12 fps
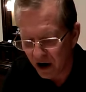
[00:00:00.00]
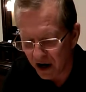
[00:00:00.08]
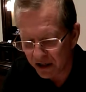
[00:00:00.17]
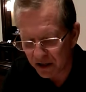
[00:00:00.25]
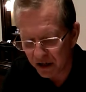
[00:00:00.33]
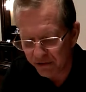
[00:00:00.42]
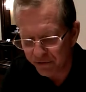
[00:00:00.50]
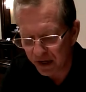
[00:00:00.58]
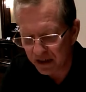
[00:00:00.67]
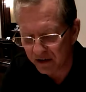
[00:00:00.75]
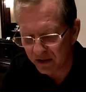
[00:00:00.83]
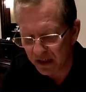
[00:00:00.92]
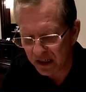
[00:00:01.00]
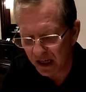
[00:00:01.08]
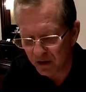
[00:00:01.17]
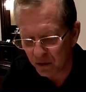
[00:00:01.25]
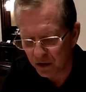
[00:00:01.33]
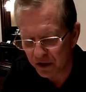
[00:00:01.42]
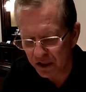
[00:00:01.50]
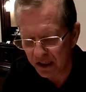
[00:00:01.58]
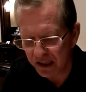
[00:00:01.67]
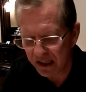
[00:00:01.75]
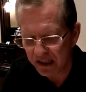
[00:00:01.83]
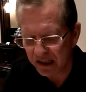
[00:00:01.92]
cause and effect of the ten worlds
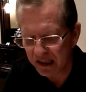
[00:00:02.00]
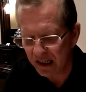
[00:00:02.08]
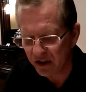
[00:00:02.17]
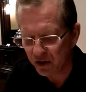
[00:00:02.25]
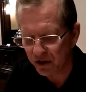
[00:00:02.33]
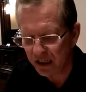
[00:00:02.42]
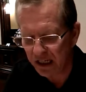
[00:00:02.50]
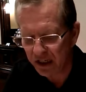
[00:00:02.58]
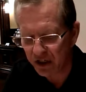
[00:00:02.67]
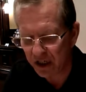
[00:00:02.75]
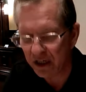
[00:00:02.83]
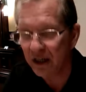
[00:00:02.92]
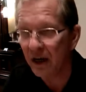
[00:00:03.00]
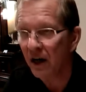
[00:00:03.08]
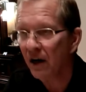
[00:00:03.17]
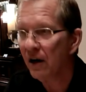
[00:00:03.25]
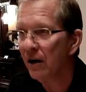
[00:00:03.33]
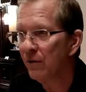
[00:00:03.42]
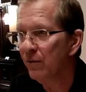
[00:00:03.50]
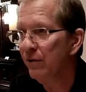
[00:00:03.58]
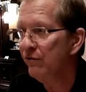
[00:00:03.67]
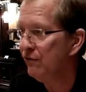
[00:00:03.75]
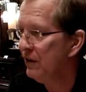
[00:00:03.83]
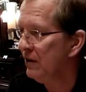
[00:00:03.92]
in the essential teaching are
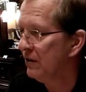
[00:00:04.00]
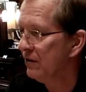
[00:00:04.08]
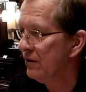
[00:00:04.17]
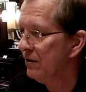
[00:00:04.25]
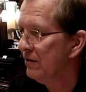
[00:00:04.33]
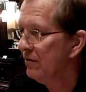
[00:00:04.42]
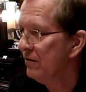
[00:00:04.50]
revealed.